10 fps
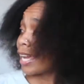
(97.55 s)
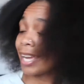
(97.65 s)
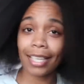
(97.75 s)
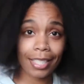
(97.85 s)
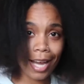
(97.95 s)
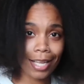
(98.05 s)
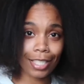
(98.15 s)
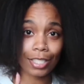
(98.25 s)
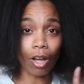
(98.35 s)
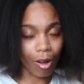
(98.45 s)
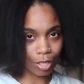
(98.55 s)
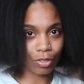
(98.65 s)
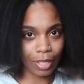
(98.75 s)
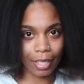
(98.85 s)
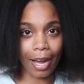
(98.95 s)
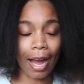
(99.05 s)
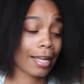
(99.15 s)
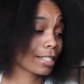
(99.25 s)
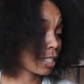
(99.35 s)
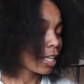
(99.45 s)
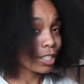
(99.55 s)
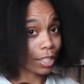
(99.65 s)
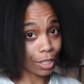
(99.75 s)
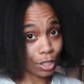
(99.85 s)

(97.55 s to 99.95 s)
And yeah, that's all you need, guys, to get